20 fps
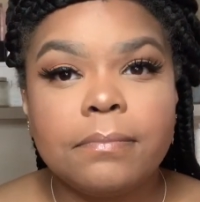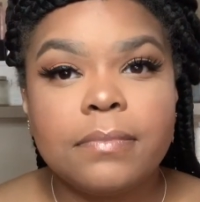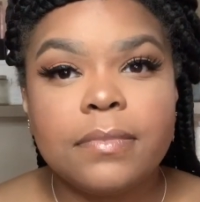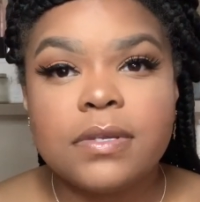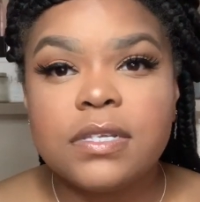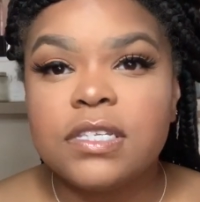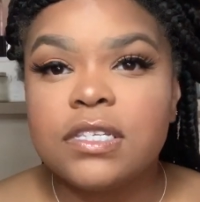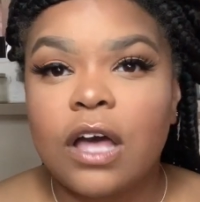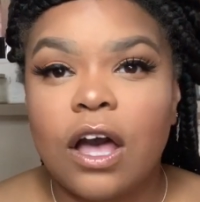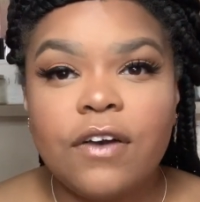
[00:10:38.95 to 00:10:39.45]

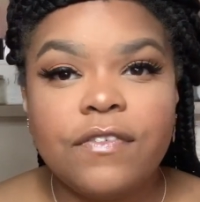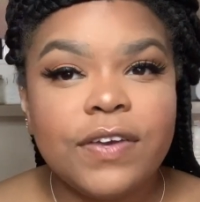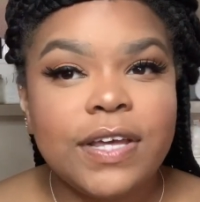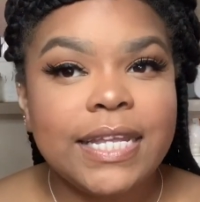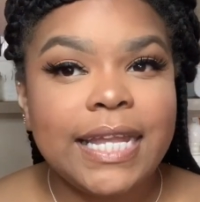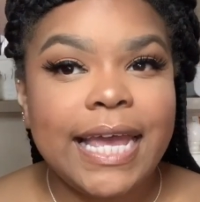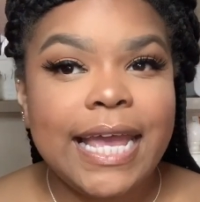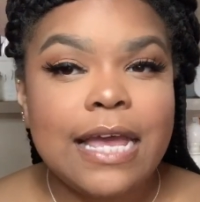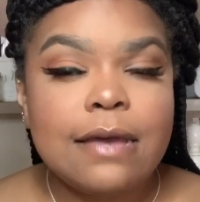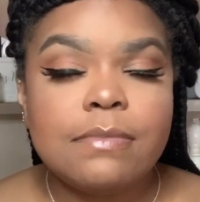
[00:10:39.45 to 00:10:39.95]
Soft
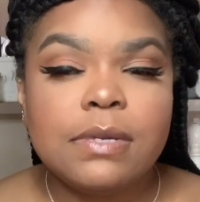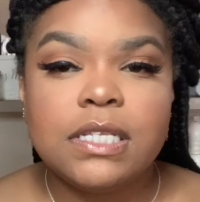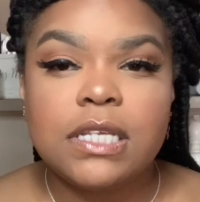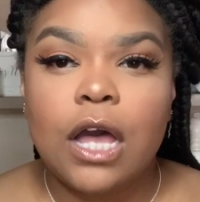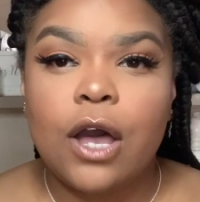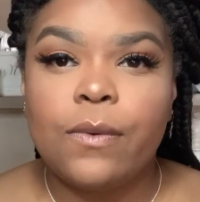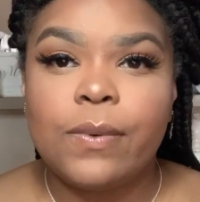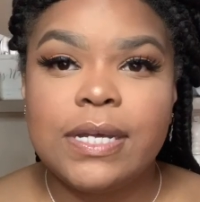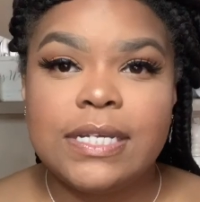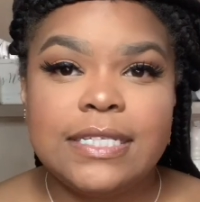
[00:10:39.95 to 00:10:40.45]
glam is
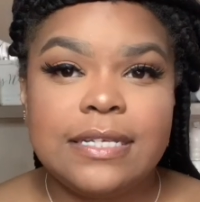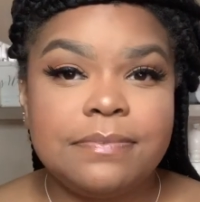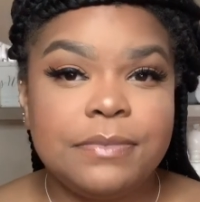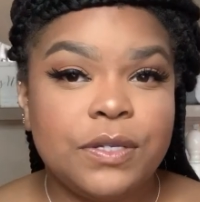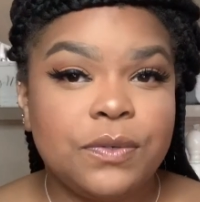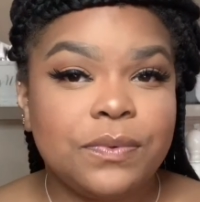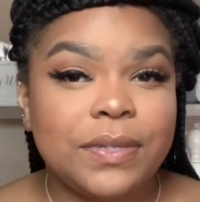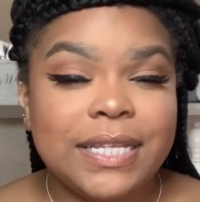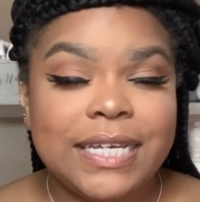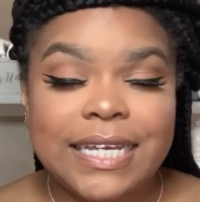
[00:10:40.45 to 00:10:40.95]
always
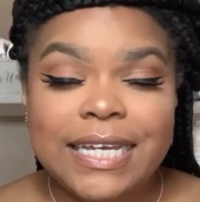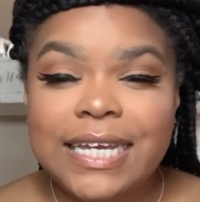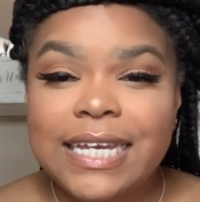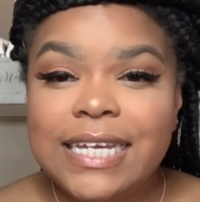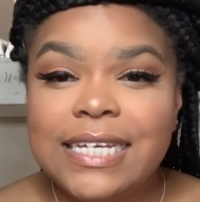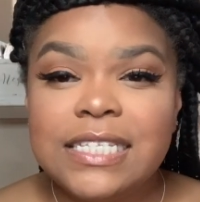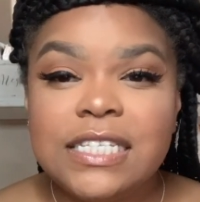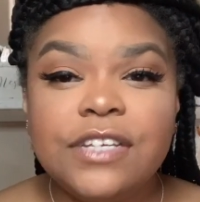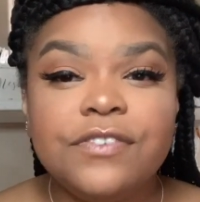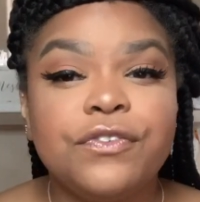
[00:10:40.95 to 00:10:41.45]
something really
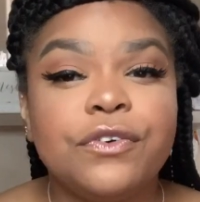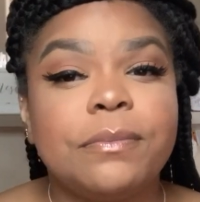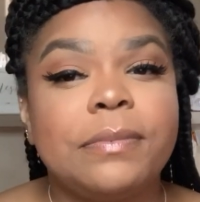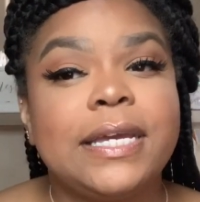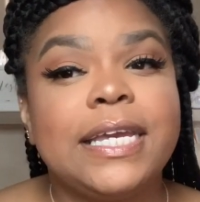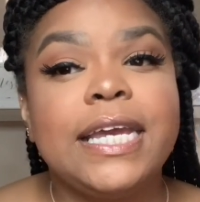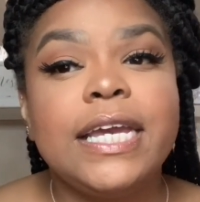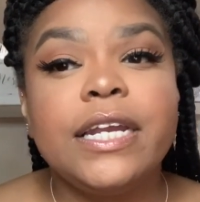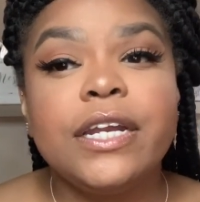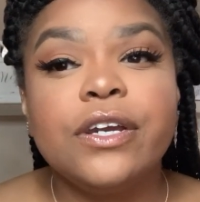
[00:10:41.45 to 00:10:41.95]
easy for
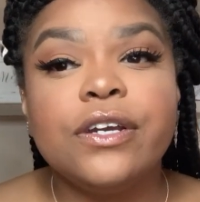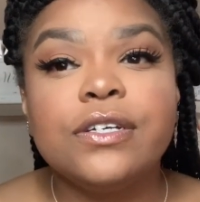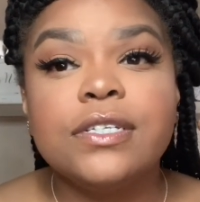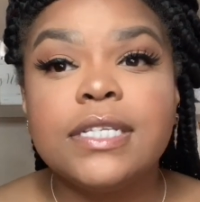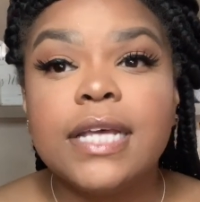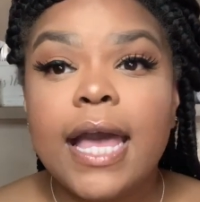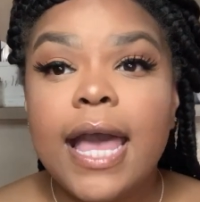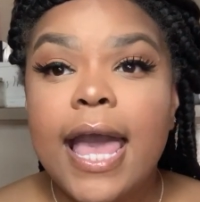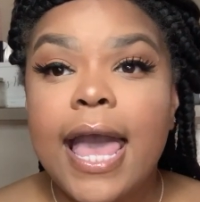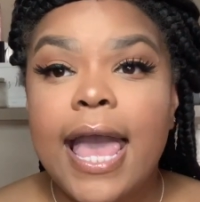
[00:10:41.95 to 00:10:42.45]
beginners,
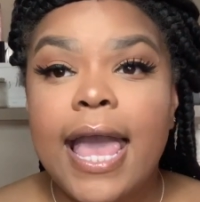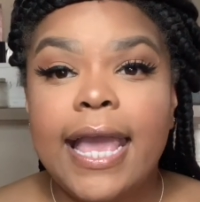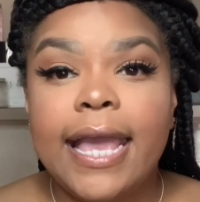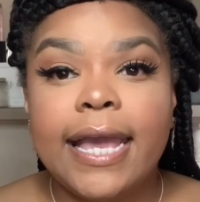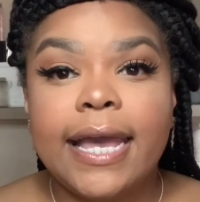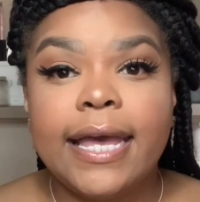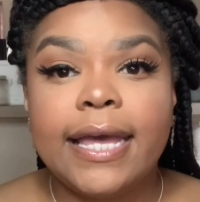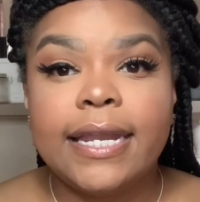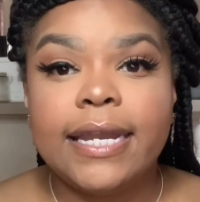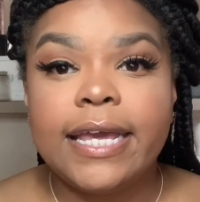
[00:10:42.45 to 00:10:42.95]

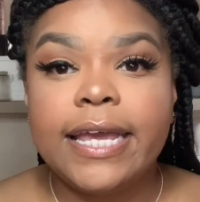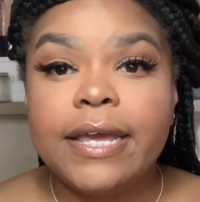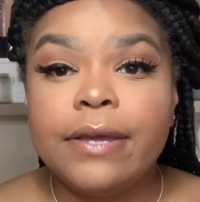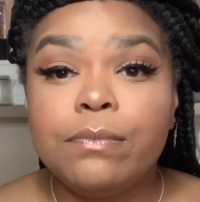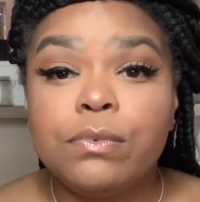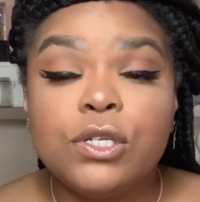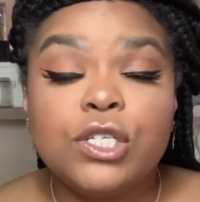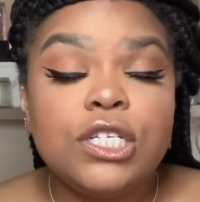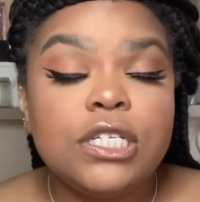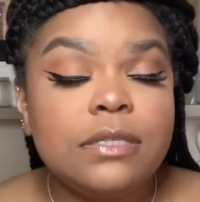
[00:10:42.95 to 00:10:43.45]
and it
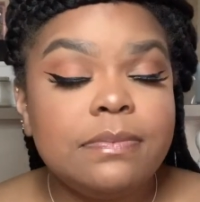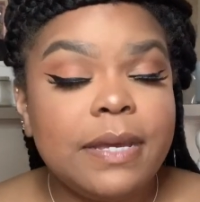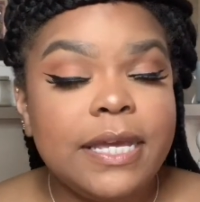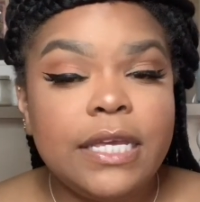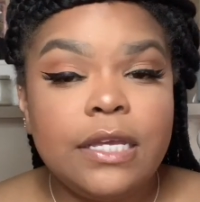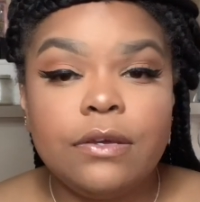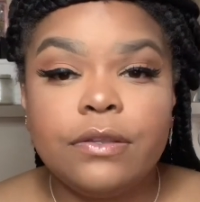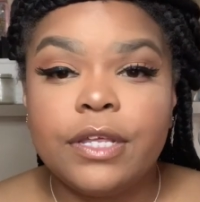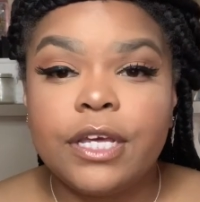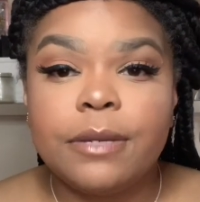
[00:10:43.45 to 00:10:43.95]
will just
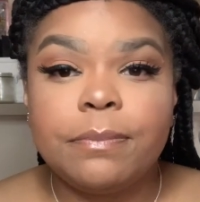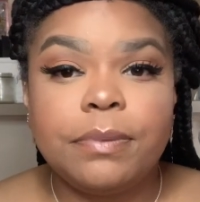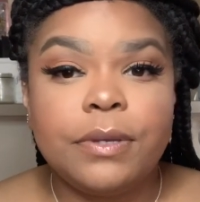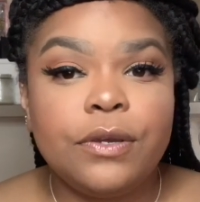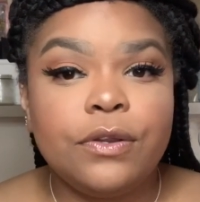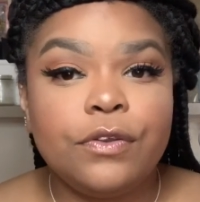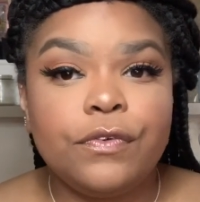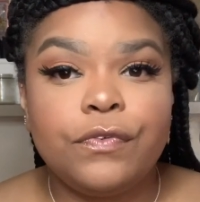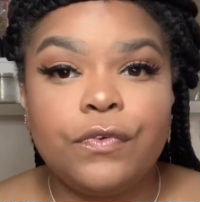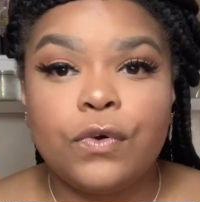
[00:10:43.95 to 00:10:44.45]
make you look
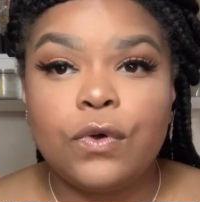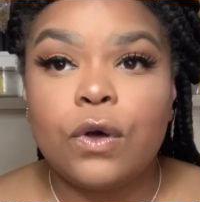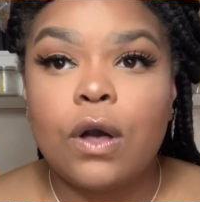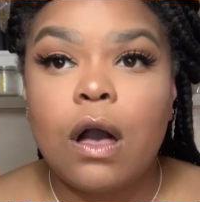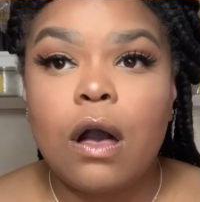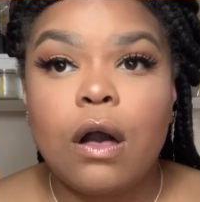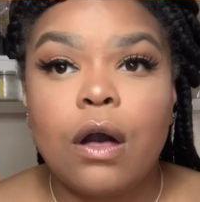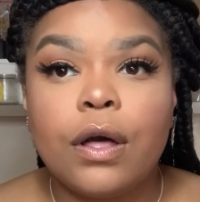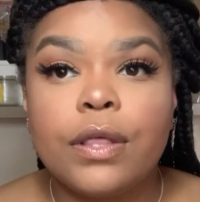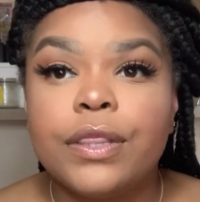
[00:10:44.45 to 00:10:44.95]
beautiful
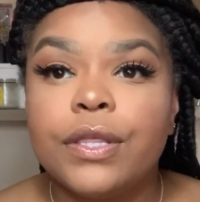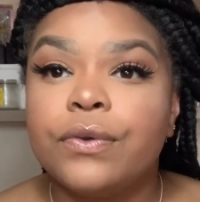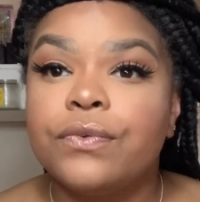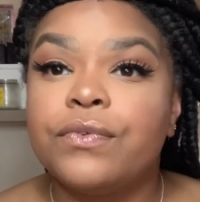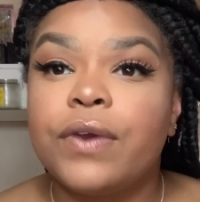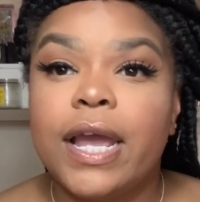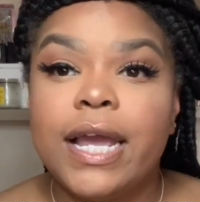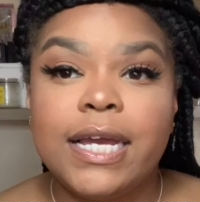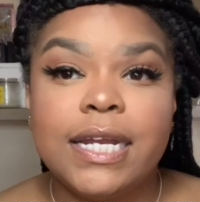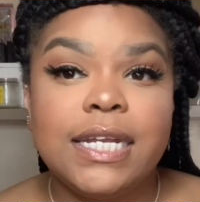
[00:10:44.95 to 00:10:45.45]
on the
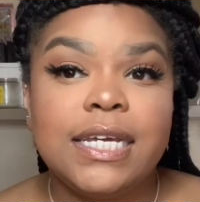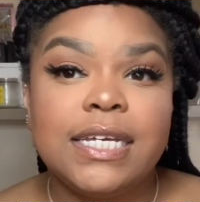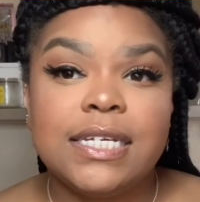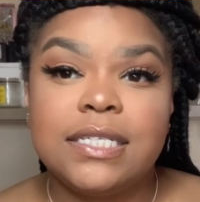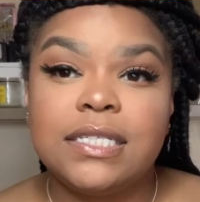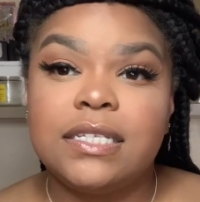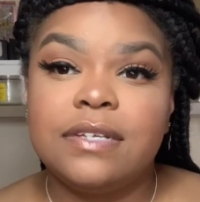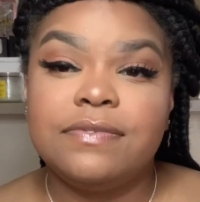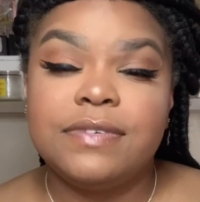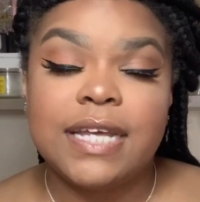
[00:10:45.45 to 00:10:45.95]

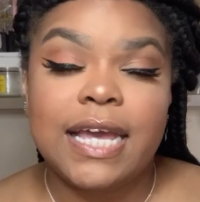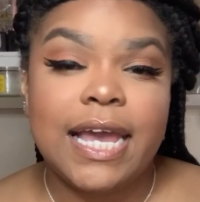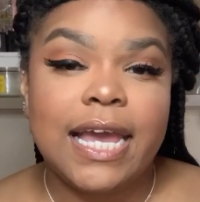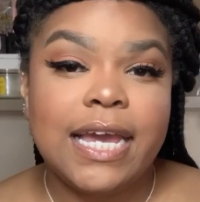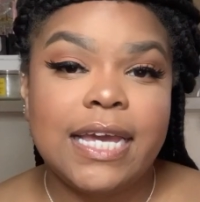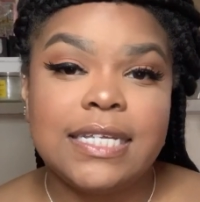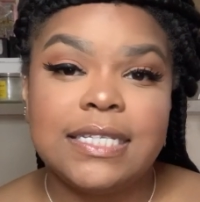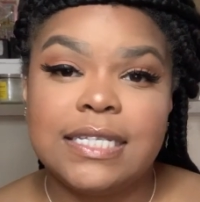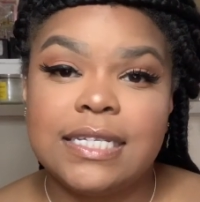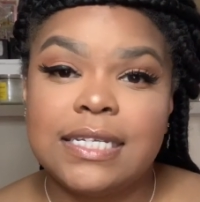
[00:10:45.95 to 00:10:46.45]
rainiest of
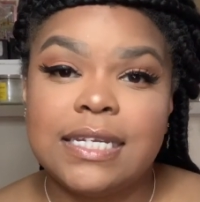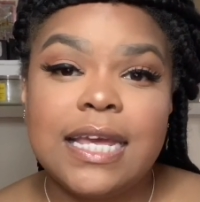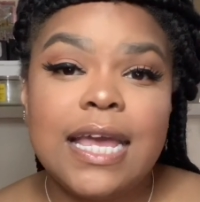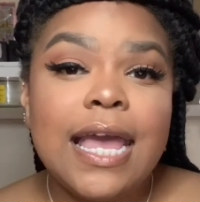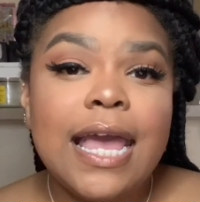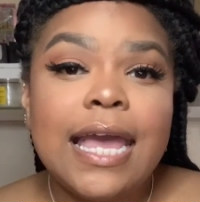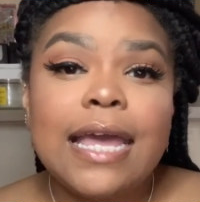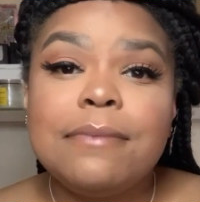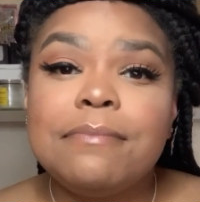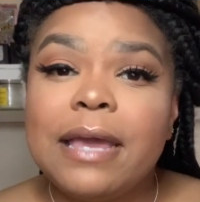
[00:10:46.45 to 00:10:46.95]
days and
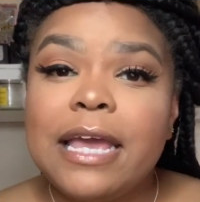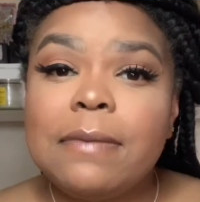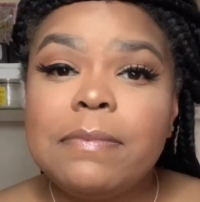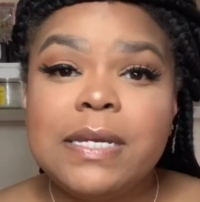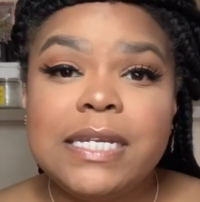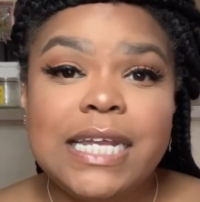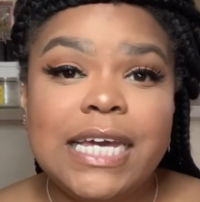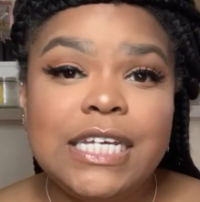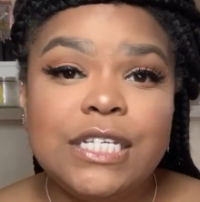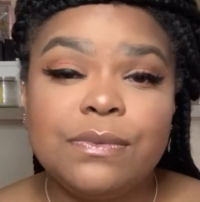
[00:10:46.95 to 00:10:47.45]
maybe
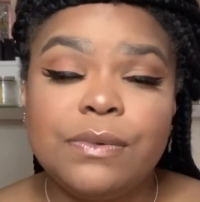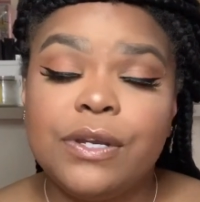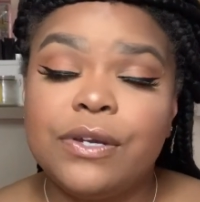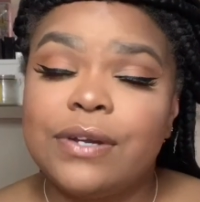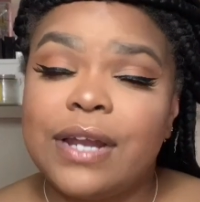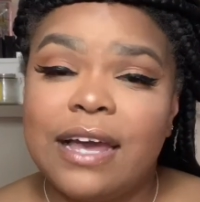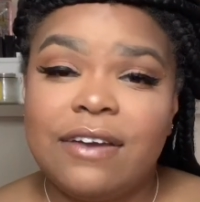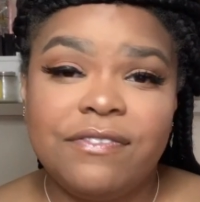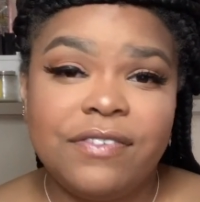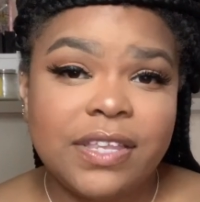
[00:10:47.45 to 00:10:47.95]
days when you're
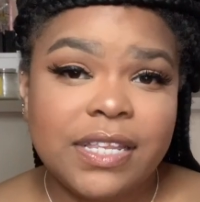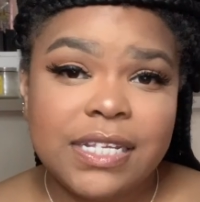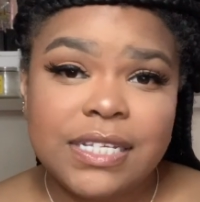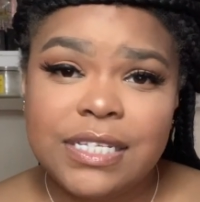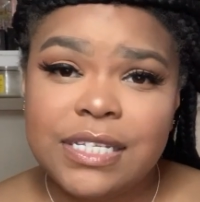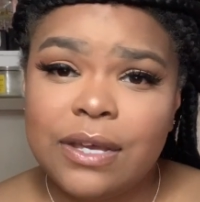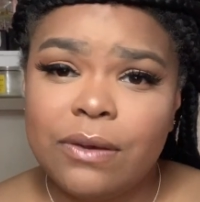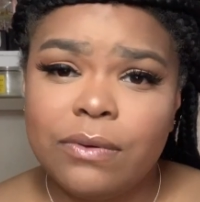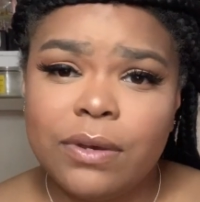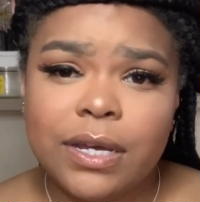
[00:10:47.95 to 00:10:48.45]
not feeling
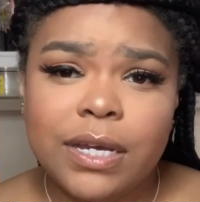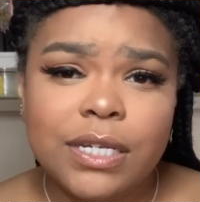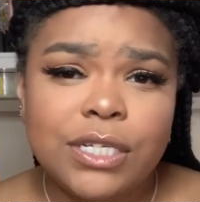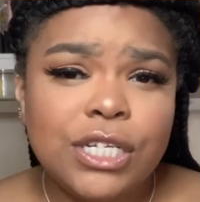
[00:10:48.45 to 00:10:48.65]
so good.